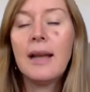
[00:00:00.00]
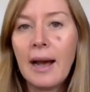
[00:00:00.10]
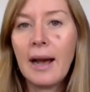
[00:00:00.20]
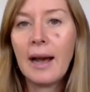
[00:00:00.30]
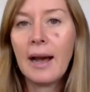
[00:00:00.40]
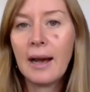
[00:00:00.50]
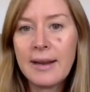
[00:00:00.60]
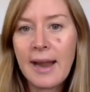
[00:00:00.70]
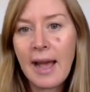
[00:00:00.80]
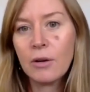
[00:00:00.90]
are
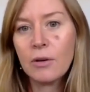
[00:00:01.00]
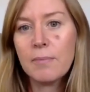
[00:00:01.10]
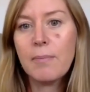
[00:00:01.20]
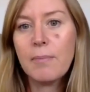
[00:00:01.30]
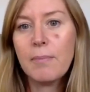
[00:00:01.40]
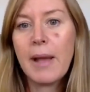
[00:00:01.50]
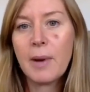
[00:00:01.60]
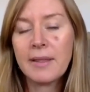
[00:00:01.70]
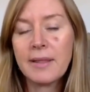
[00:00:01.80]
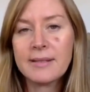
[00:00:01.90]
now made
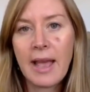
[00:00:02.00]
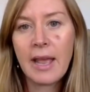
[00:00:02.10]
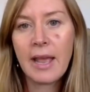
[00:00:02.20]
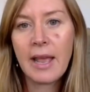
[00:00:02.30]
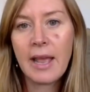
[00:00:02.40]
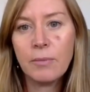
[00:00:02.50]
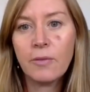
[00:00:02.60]
by the same